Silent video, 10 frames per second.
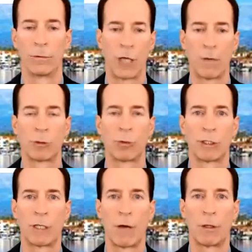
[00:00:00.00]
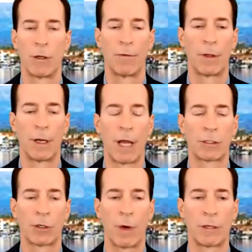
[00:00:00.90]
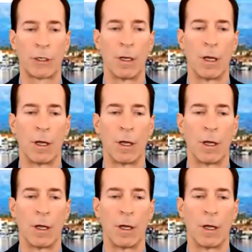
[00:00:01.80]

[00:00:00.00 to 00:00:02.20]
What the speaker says: James, we'll stay with you for the next question.